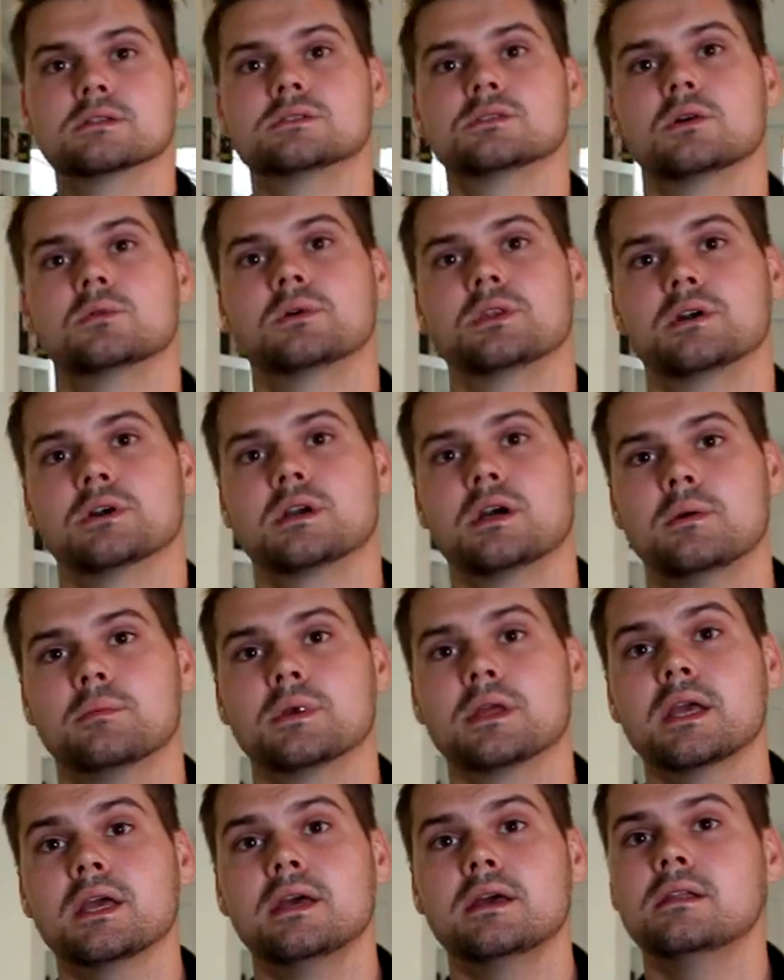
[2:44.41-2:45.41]
So when they're
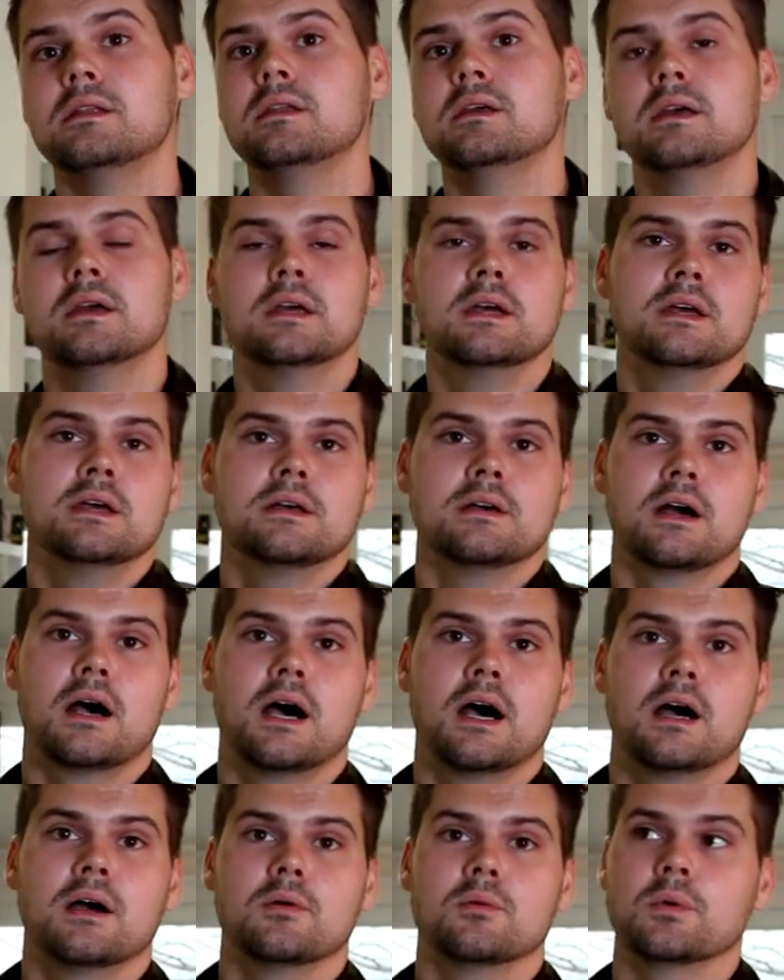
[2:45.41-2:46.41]
coming in,
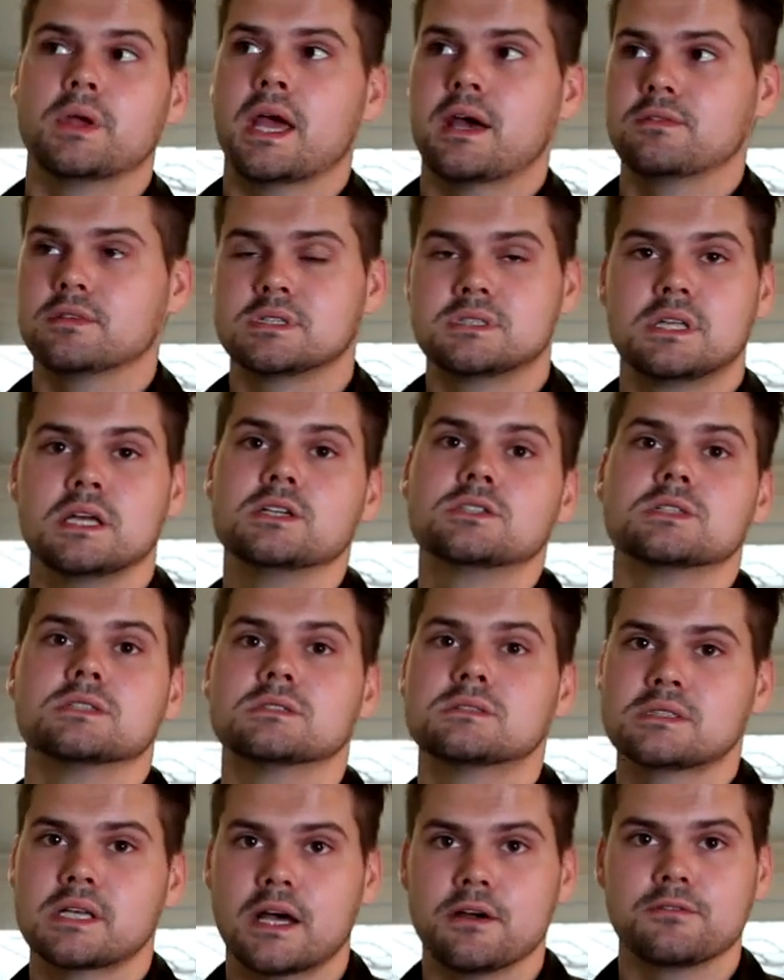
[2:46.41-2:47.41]
uh, we have the station
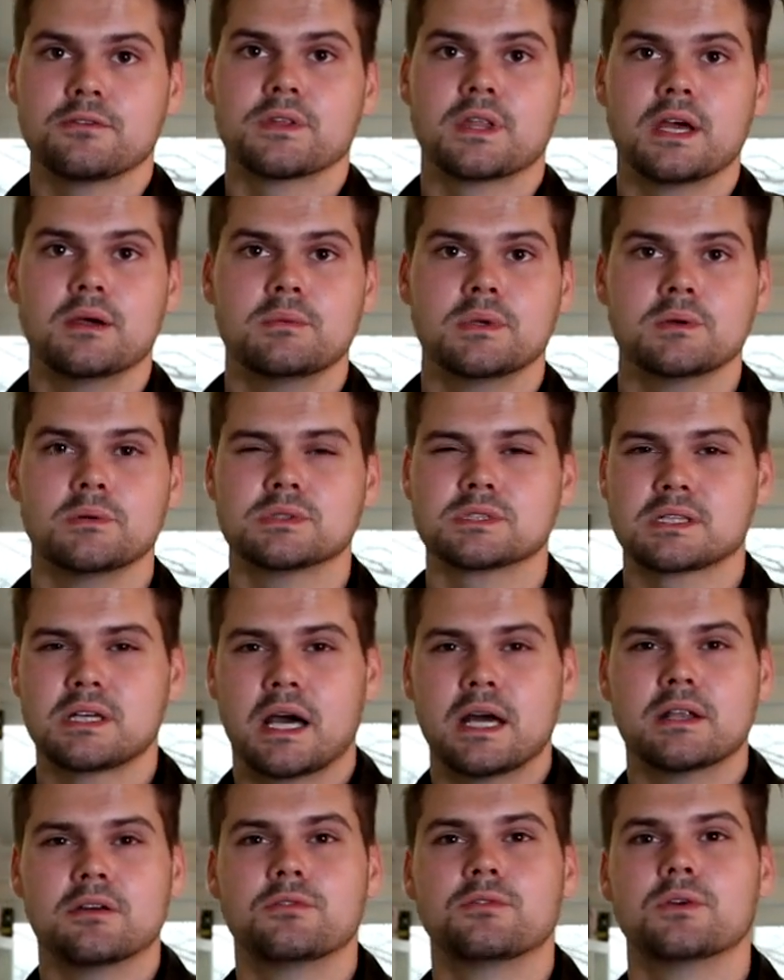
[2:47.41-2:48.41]
set for them. It, it's
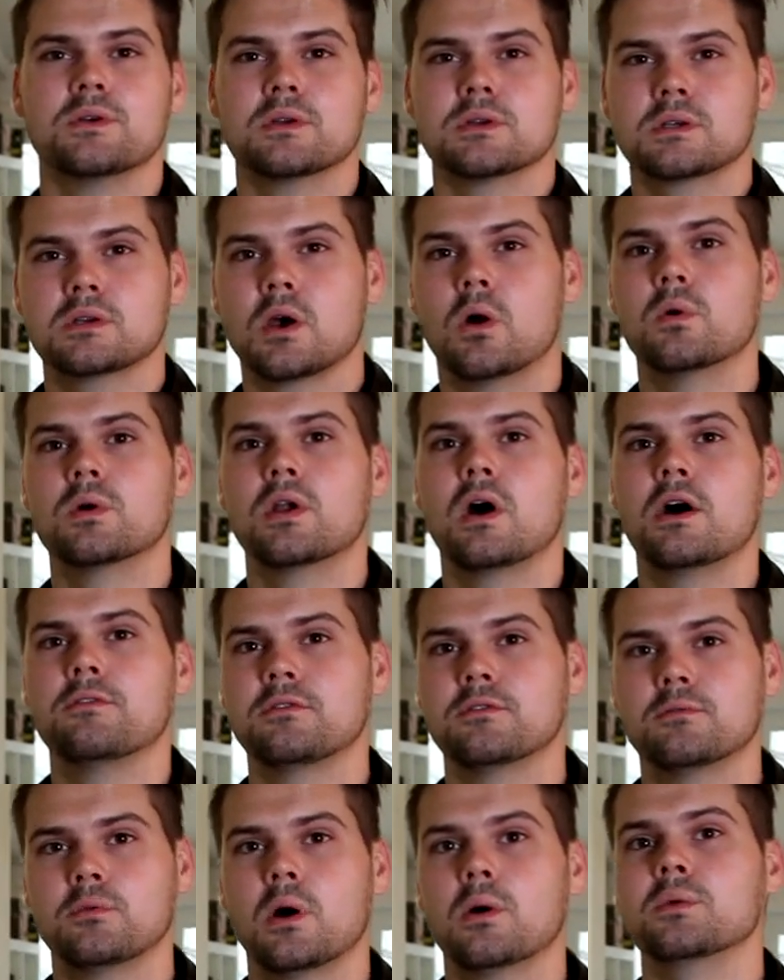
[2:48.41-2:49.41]
kind of going off
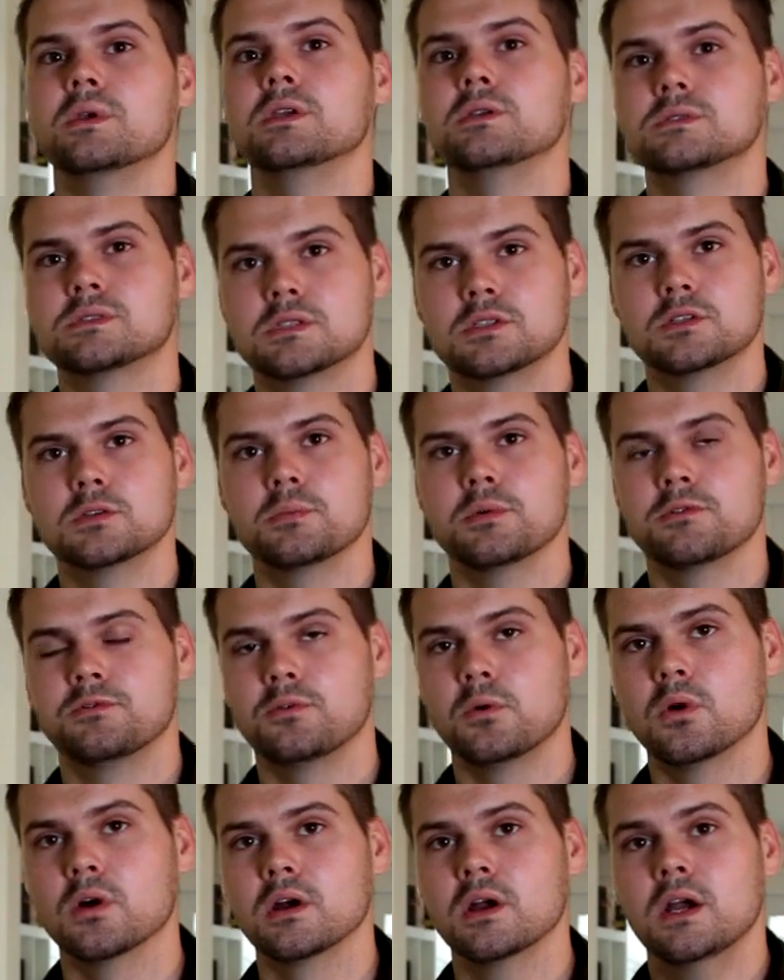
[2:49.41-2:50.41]
of what we used to do
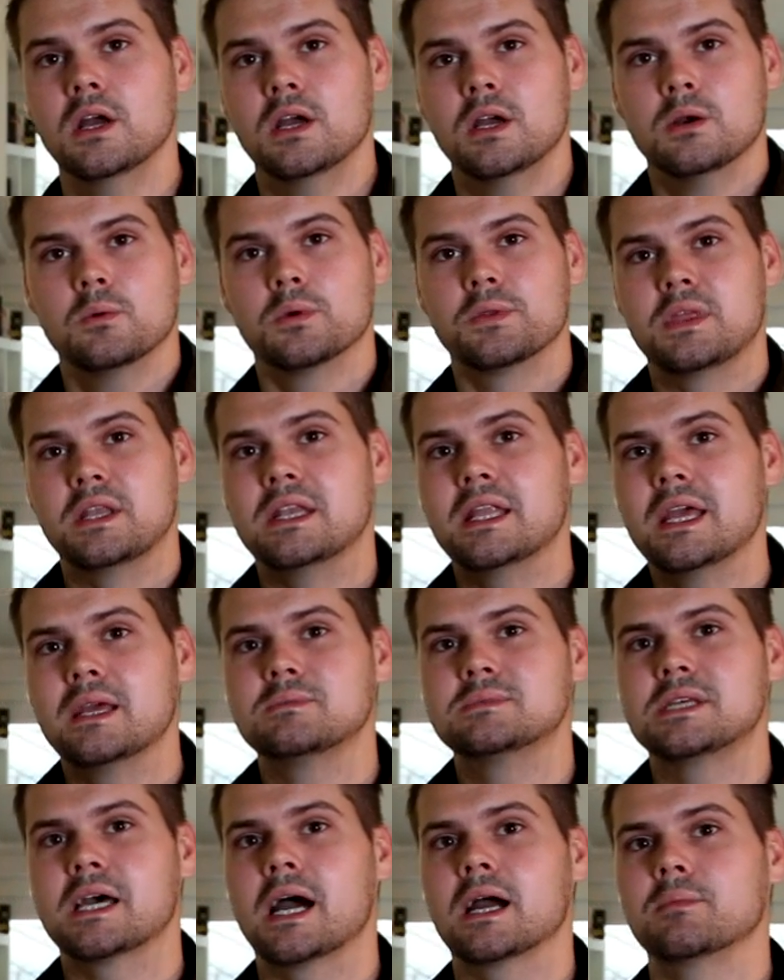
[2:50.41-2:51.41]
before with the
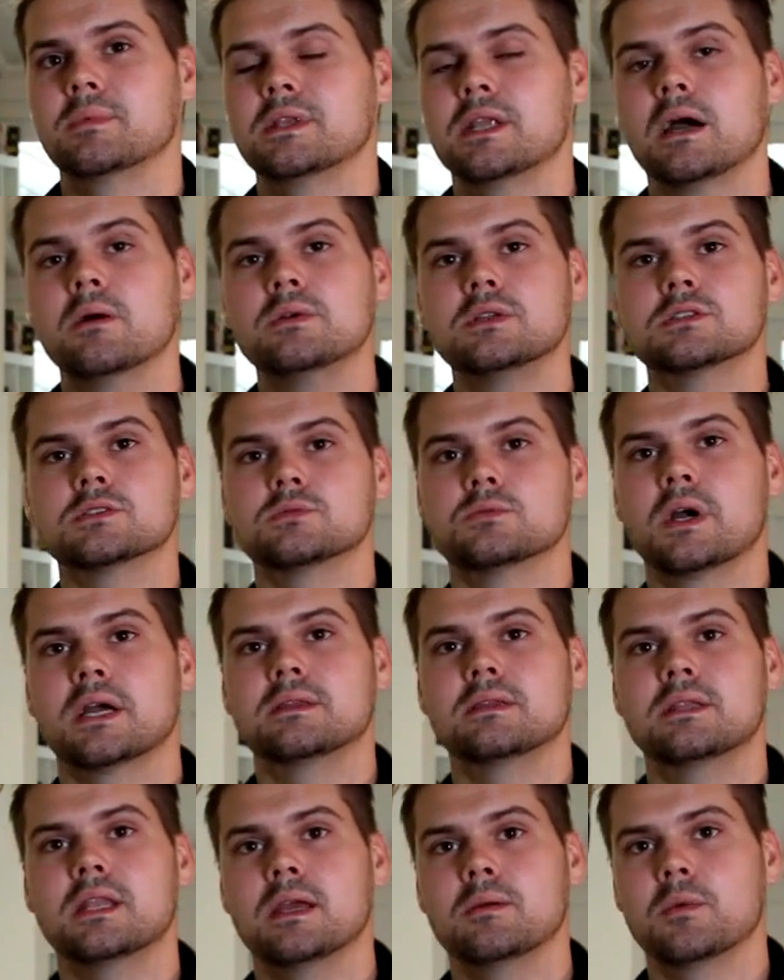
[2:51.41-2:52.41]
name tag, but now we just
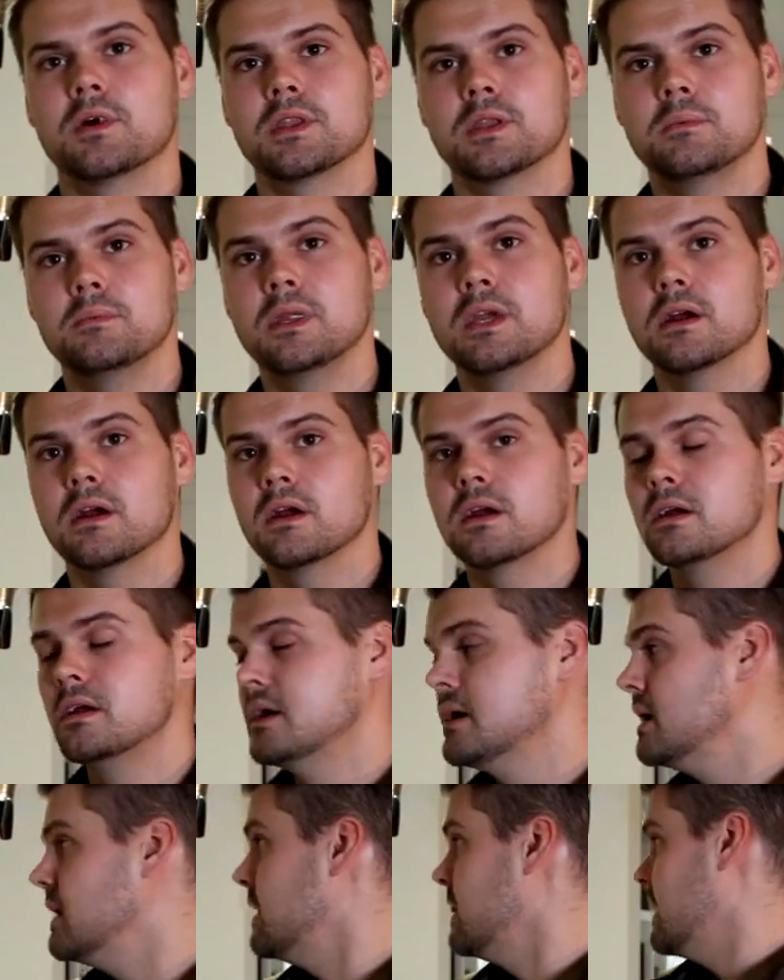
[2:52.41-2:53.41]
write the name on the mirror.
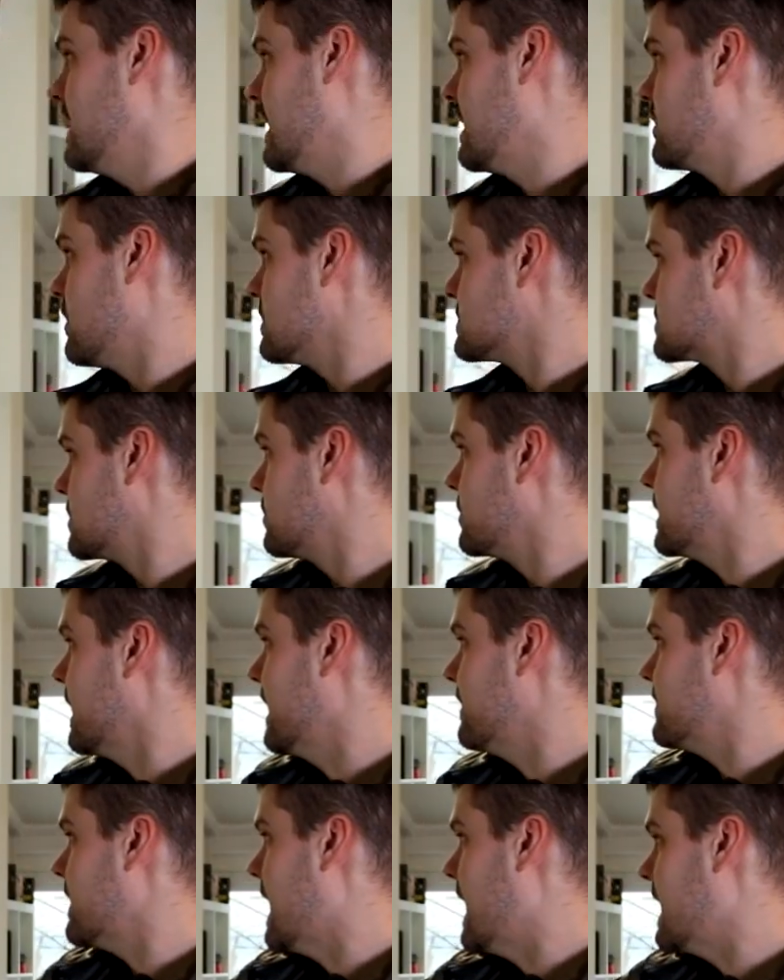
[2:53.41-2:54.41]
And also we
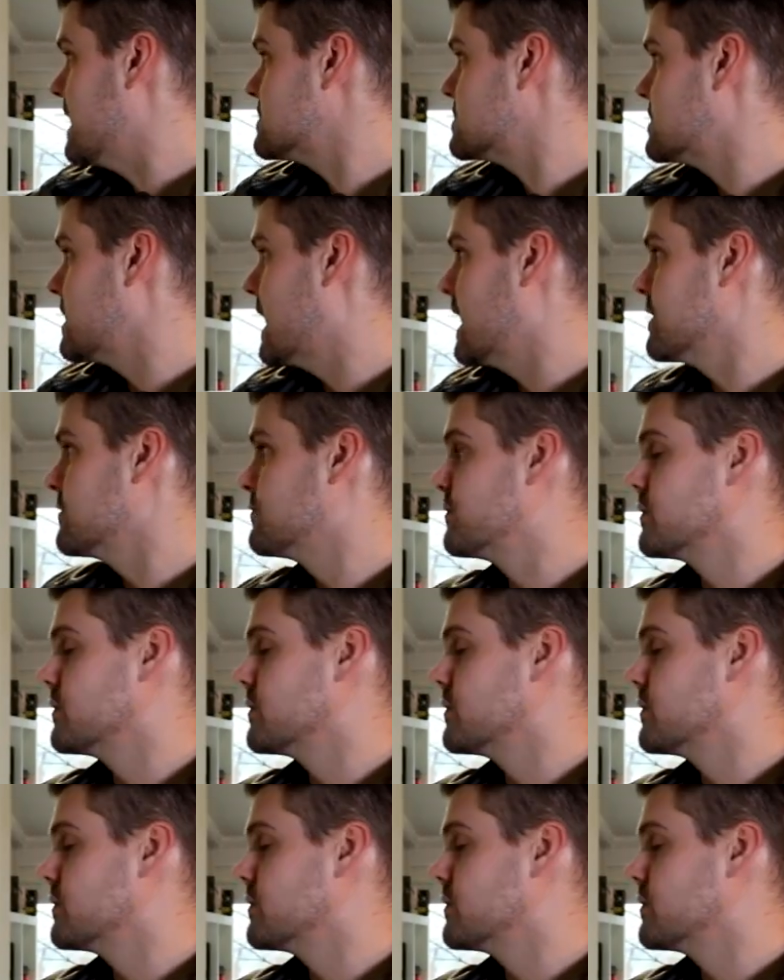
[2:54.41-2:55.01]
have a hashtag